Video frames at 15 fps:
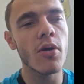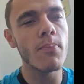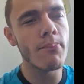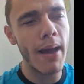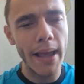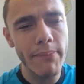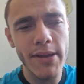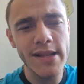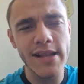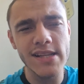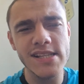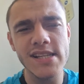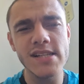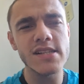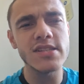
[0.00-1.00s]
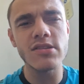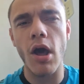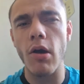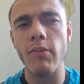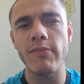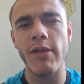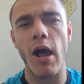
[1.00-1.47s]
Maybe does he
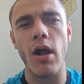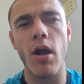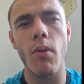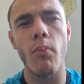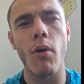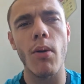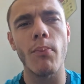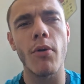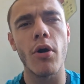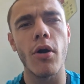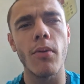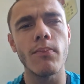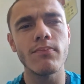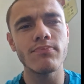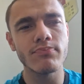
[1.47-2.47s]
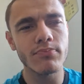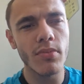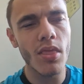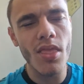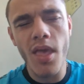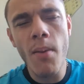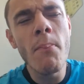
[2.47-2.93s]
start with Duncan Watmore?
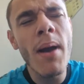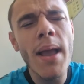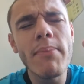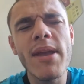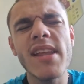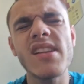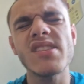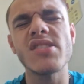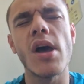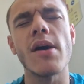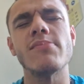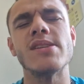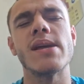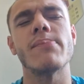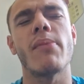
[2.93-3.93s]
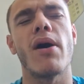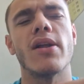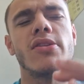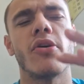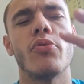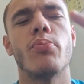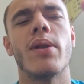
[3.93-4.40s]
Maybe he deserves it, but I
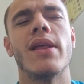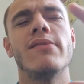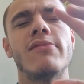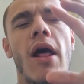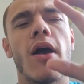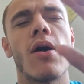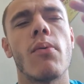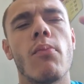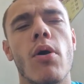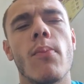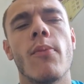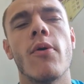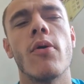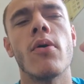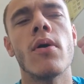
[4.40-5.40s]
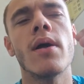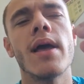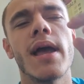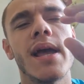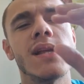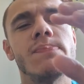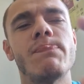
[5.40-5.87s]
do believe Duncan Watmore
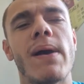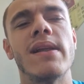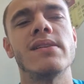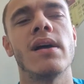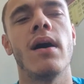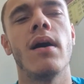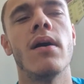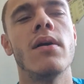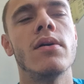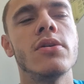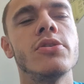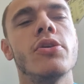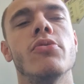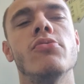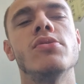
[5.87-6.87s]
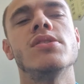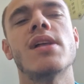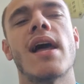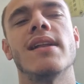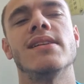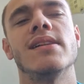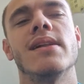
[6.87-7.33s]
is better used
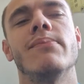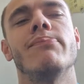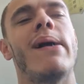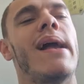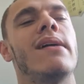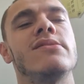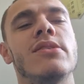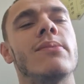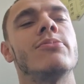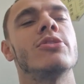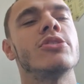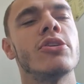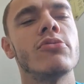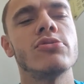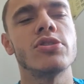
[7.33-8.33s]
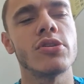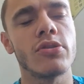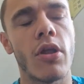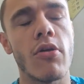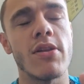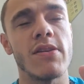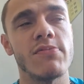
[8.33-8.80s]
at an impact substitution.
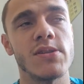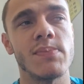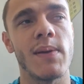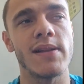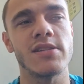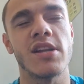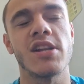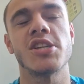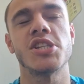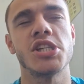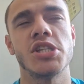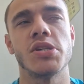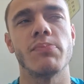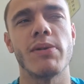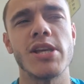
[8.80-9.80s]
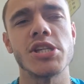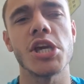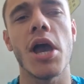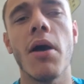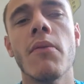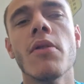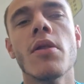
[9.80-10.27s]
No disrespect to the Ginger
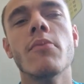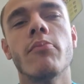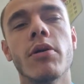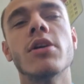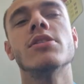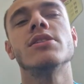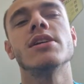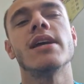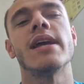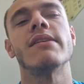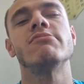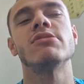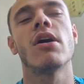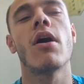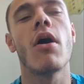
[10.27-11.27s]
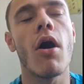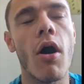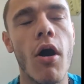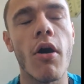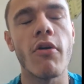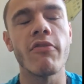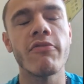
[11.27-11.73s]
Ninja, because he is
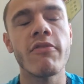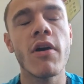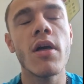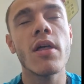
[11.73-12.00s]
off